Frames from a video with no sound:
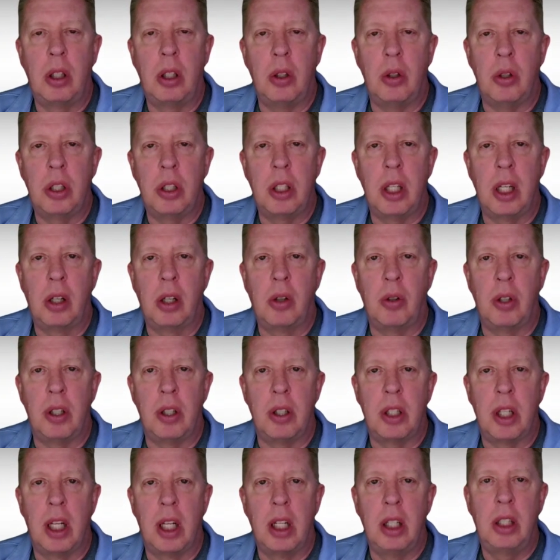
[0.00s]
to
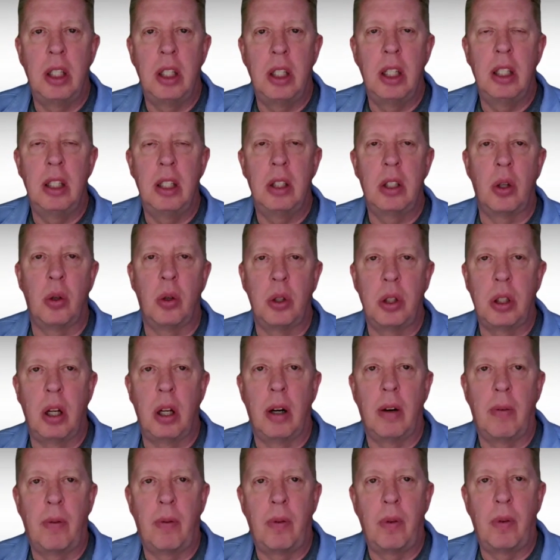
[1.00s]
synchronization. So it's
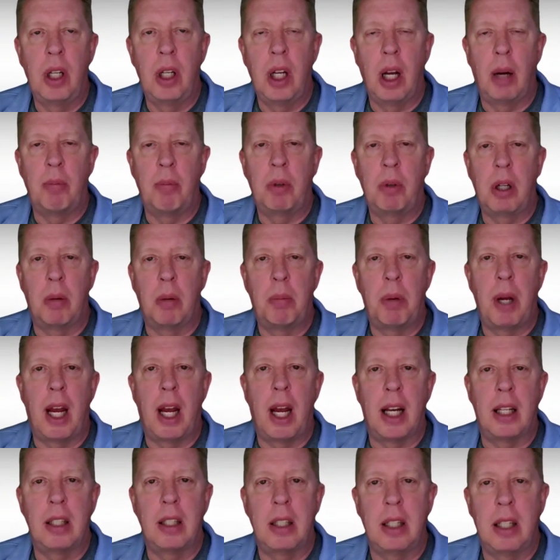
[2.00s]
going to free up
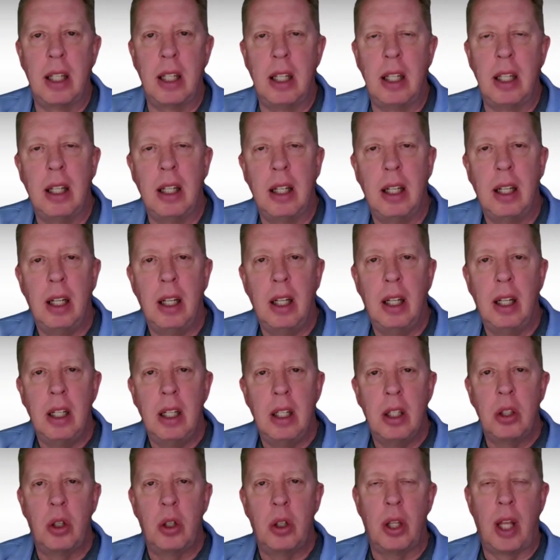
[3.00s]
capacity.
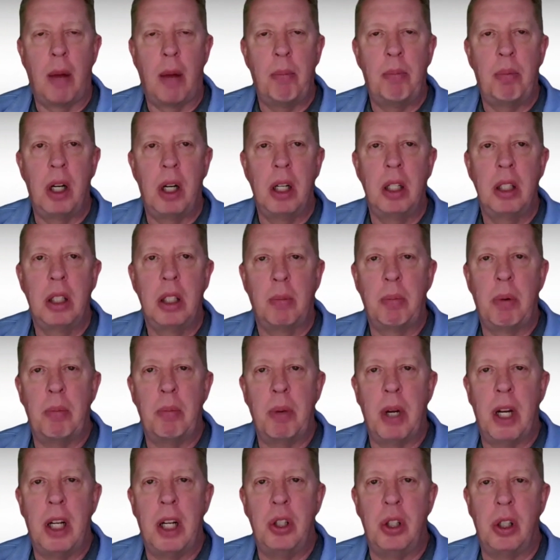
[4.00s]
So that brings up a
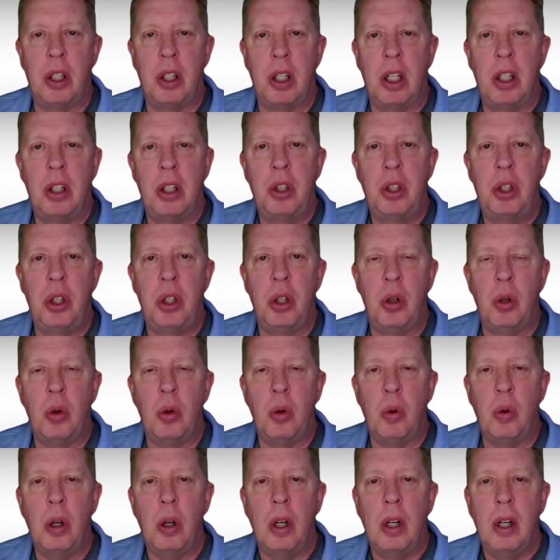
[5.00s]
major
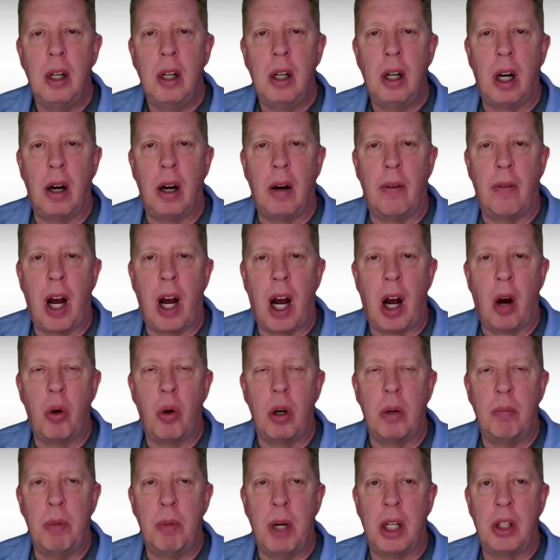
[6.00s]
issue of how
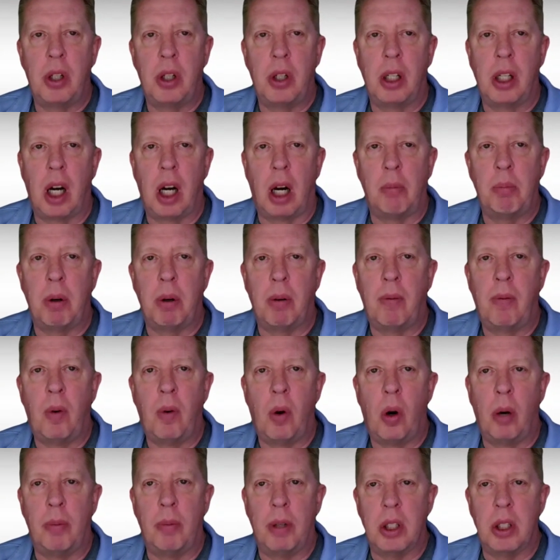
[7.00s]
we're measuring our
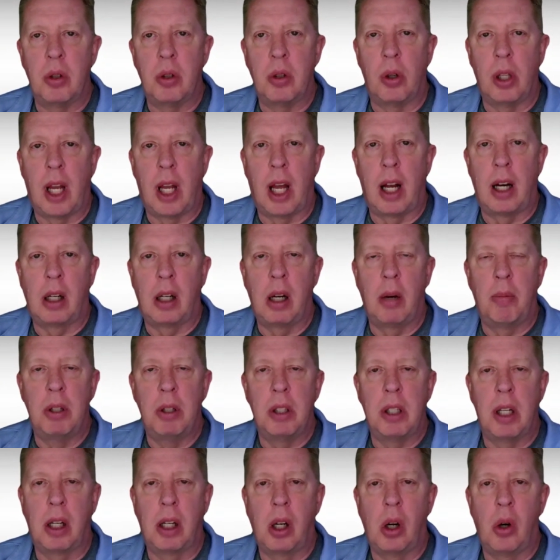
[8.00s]
performance. So a lot of
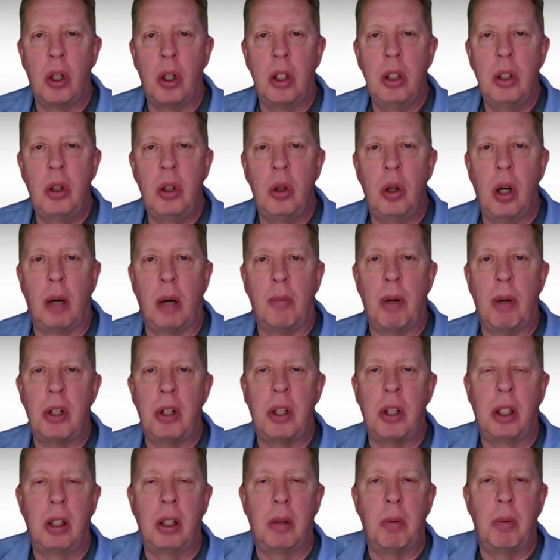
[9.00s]
companies I go into are
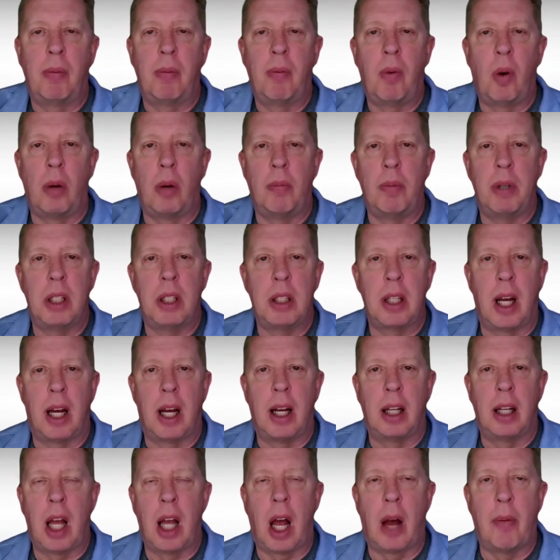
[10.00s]
measuring their performance
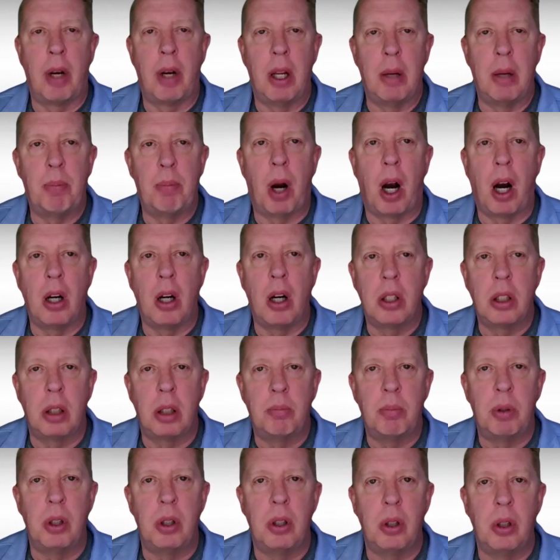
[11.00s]
on how many parts
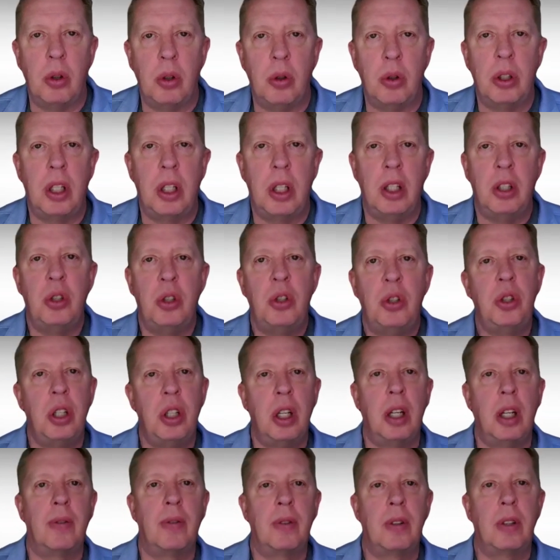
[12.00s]
are produced each
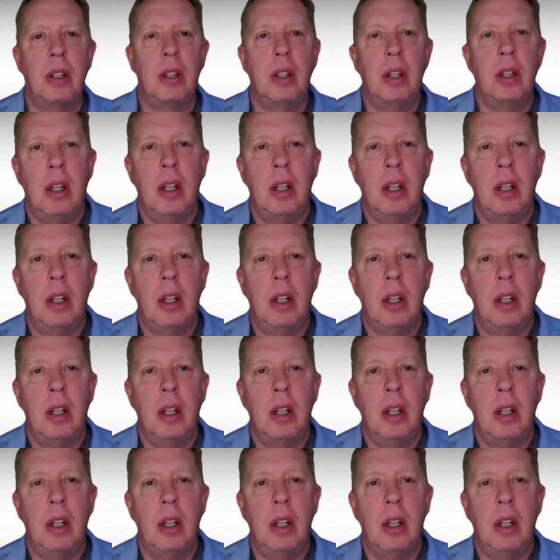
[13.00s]
shift